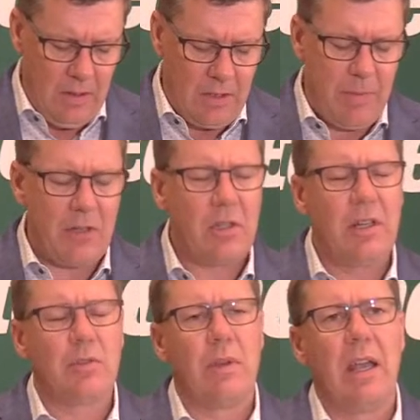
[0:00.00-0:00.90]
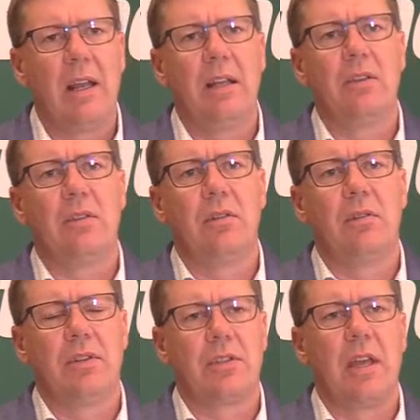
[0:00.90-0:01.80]
especially as we head into
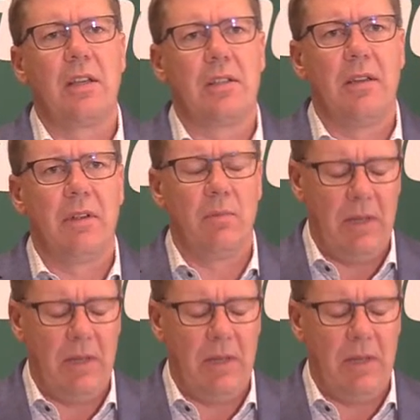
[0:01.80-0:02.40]
this Thanksgiving